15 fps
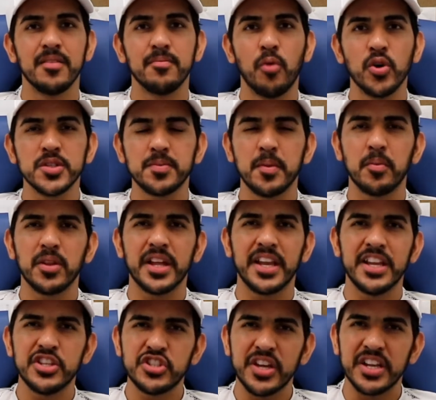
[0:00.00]
most people
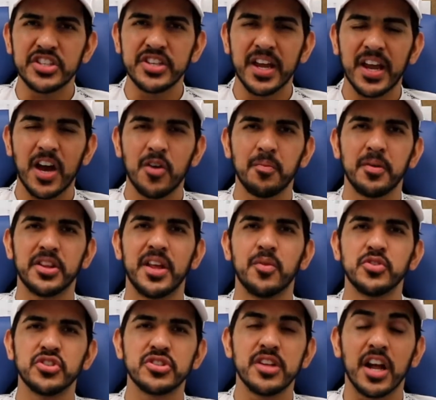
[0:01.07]
initiate a checkout, but they
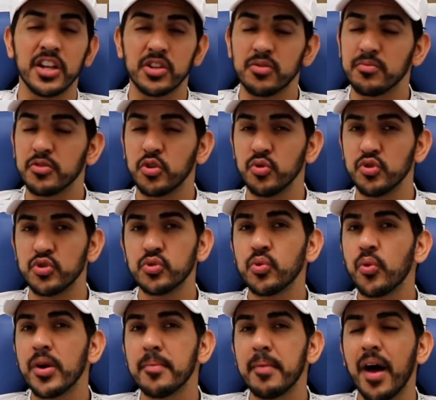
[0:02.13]
were just not too
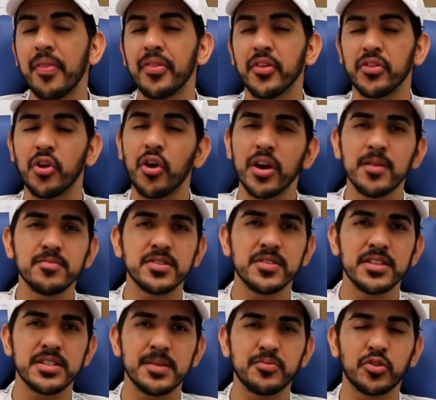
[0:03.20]
sure about the terms of
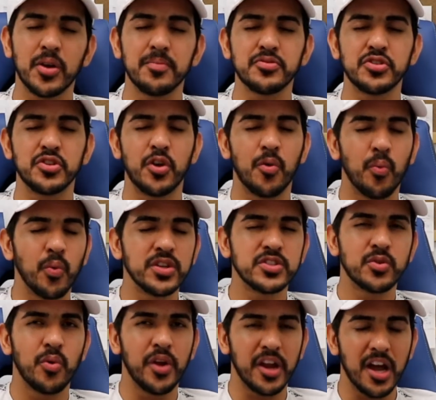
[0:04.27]
the subscription or what's
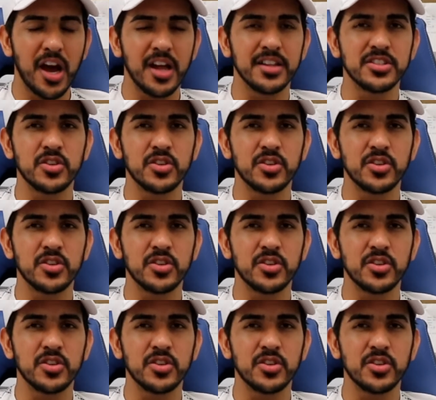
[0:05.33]
going on.